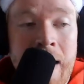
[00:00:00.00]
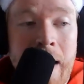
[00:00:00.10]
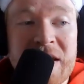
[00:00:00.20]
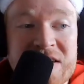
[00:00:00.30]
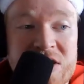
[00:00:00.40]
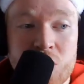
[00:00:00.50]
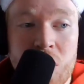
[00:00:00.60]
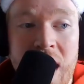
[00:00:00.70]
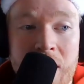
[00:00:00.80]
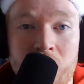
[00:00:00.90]
And this is
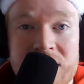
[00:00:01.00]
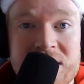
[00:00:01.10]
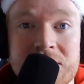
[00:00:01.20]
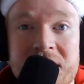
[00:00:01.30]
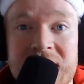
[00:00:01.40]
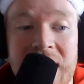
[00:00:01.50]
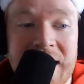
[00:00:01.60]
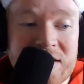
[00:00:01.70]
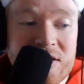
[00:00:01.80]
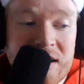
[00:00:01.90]
what I want to be
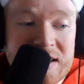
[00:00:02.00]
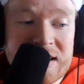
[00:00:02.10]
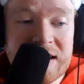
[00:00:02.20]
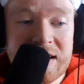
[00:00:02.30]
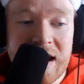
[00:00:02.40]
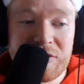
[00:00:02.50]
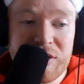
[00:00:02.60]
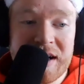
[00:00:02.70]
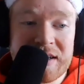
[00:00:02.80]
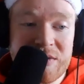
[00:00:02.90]
like. So let's see kind of
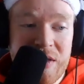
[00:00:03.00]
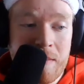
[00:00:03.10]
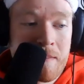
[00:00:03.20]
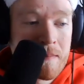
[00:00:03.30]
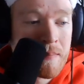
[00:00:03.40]
what he does for them.